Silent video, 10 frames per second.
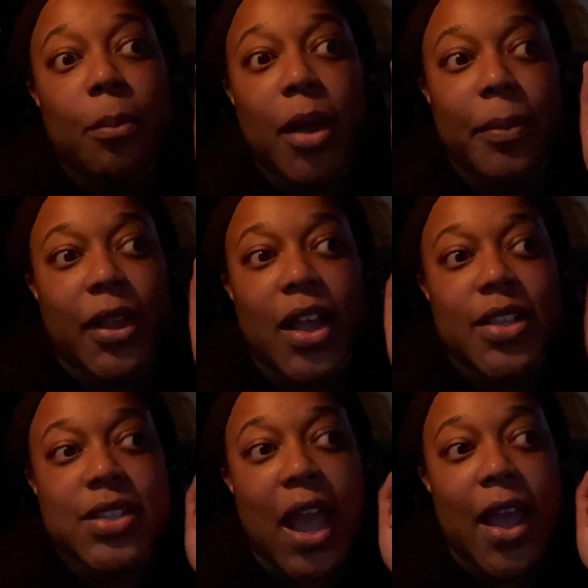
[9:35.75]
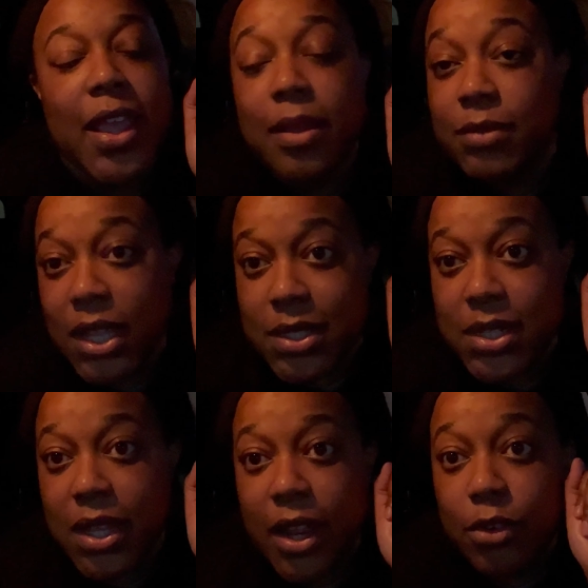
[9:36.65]
But because I am
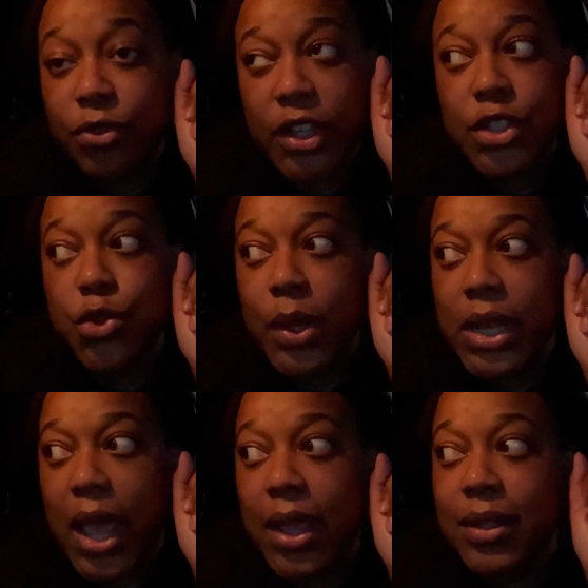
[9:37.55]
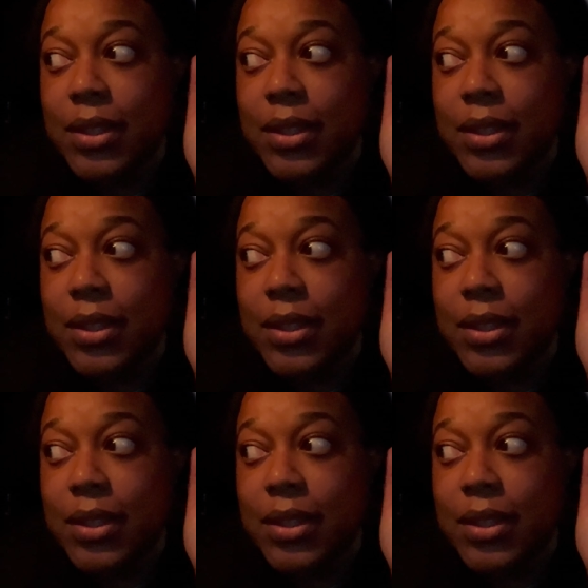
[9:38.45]
lazy and I don't feel like doing that,